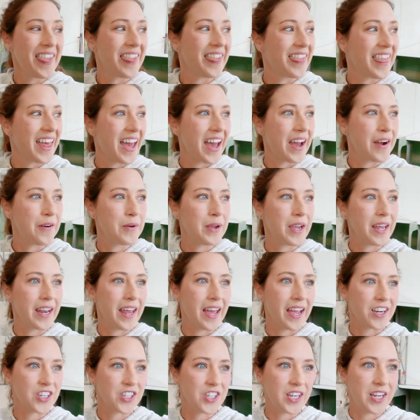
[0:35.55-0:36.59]
that we
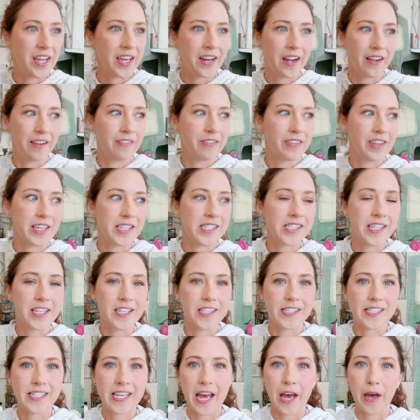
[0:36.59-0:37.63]
can actually get all of these
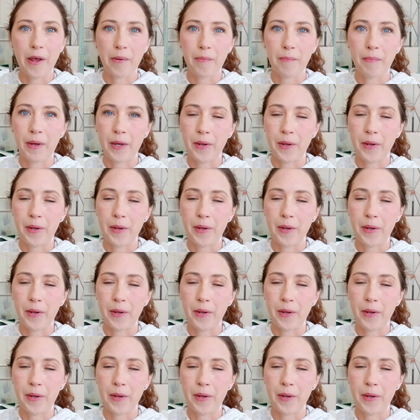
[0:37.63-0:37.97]
things down.